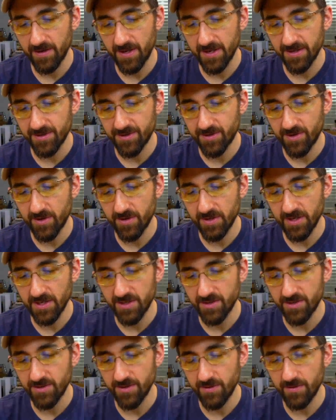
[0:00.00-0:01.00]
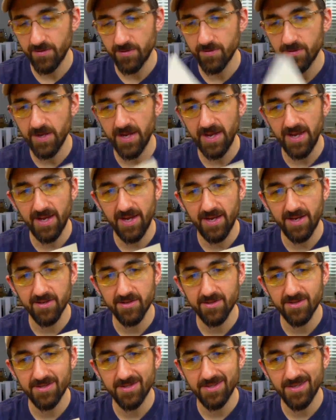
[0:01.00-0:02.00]
gets turned into a
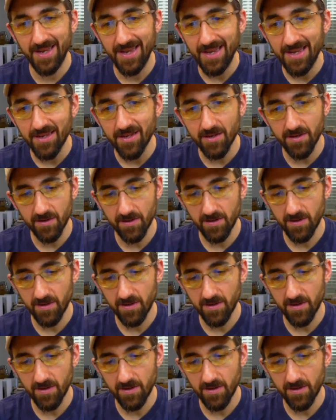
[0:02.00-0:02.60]
snake.